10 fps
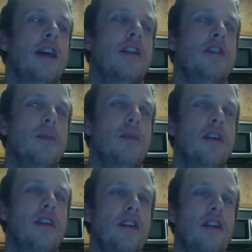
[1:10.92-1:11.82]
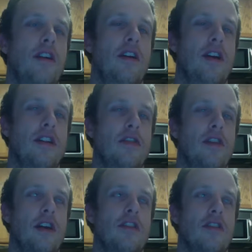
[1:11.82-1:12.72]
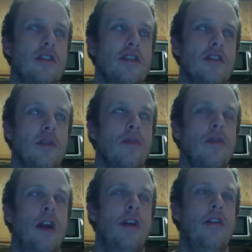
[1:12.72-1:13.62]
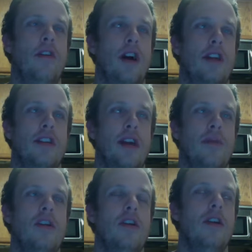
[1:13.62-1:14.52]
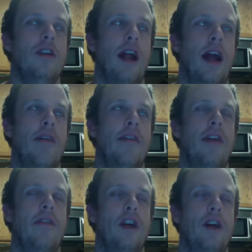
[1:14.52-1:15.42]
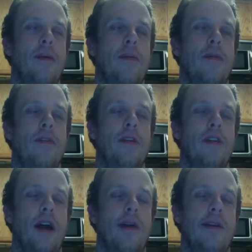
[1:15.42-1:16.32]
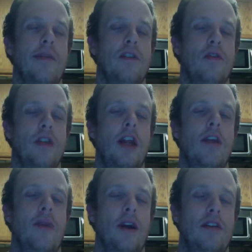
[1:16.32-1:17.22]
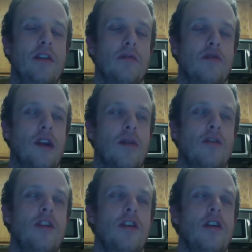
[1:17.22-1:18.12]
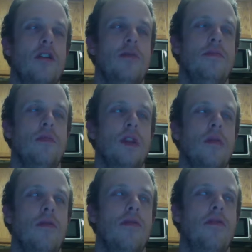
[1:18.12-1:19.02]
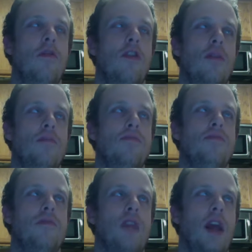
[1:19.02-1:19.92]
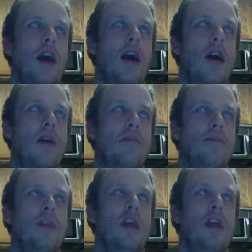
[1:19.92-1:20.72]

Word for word: had this epiphany yesterday, so this is a brand new concept that I haven't even come up with. I haven't even told any of my subscribers before. Um,